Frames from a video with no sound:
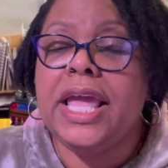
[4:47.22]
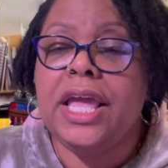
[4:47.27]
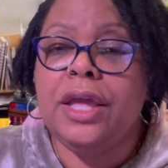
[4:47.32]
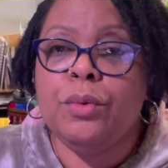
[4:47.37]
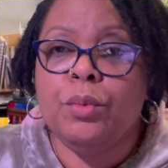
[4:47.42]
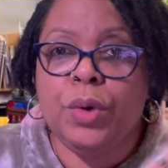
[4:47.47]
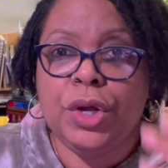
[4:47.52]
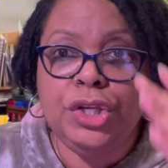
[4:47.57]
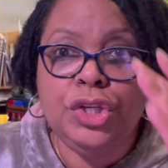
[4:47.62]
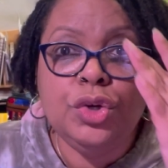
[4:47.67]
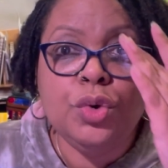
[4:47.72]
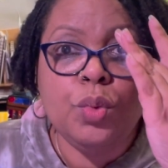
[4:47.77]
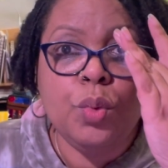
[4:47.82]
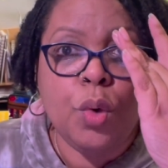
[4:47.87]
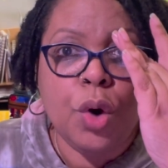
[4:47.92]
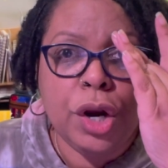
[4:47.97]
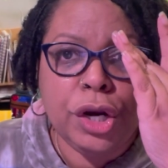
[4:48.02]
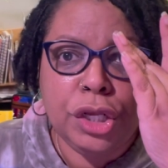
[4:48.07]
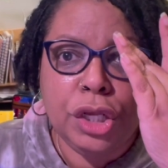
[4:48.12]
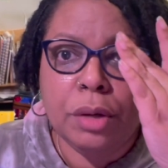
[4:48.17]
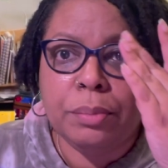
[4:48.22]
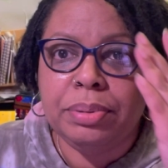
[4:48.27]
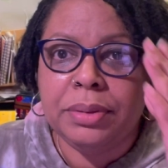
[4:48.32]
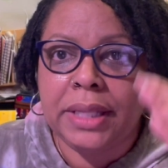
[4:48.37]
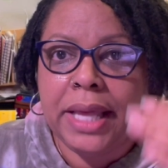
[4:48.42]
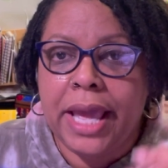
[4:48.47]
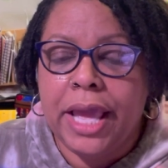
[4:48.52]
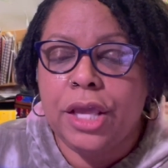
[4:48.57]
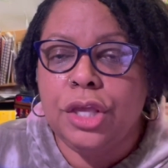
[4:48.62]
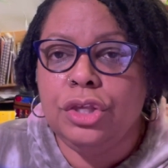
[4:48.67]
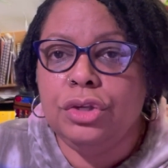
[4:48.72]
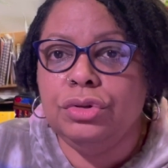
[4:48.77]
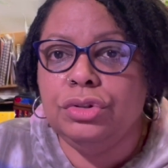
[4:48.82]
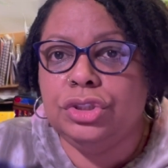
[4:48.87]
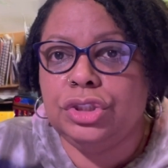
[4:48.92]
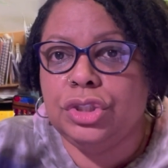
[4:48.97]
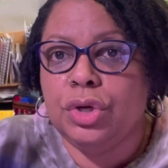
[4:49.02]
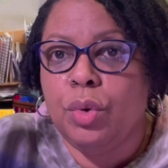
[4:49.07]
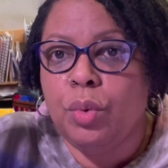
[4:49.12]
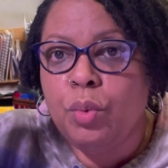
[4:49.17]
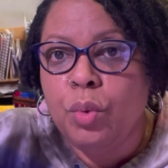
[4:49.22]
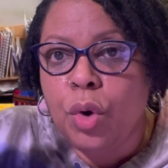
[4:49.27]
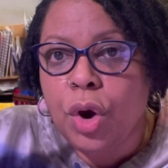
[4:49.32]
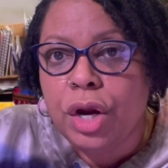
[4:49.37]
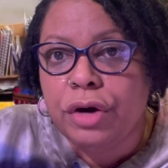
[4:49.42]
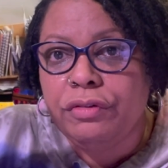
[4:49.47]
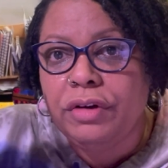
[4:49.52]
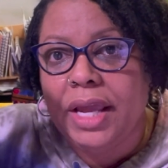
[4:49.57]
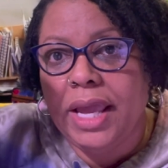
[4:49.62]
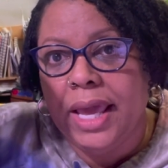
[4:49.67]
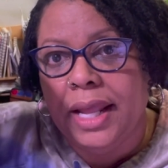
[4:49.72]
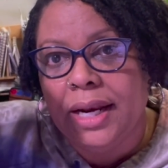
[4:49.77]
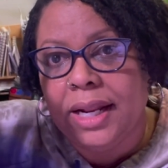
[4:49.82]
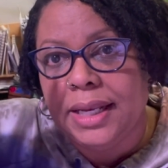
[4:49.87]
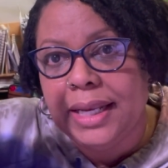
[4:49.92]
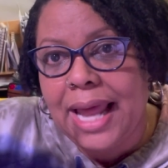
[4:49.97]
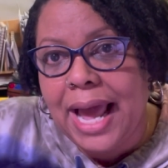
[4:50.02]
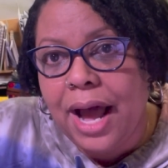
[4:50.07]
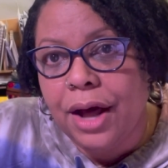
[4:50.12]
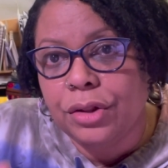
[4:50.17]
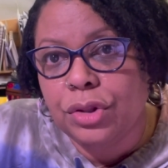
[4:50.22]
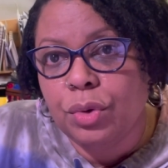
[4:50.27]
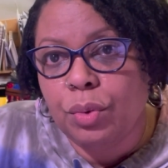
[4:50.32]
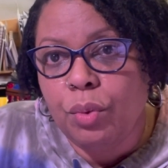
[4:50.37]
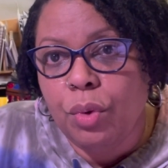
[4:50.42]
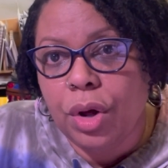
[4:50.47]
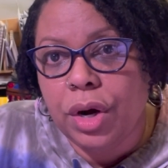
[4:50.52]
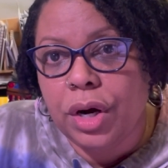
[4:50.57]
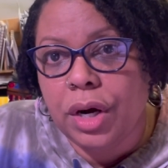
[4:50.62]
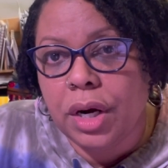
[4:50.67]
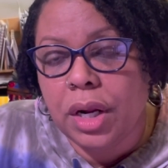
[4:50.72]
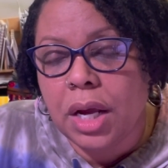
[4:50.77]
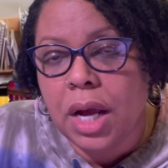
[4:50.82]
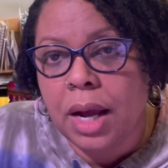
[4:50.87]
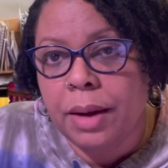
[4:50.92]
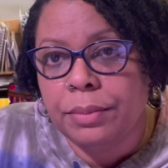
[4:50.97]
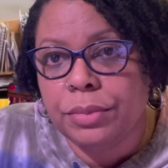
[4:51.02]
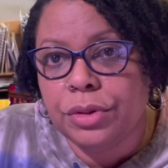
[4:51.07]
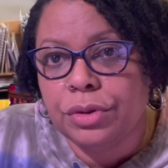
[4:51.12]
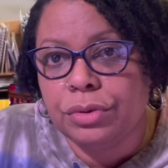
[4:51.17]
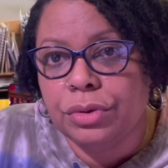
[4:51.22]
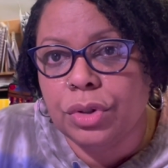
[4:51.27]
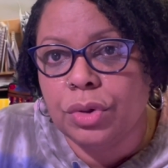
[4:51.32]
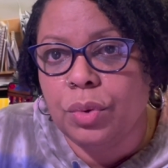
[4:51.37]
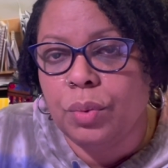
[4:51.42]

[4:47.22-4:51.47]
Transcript: when you water your plant, you should water it and allow the water to come through.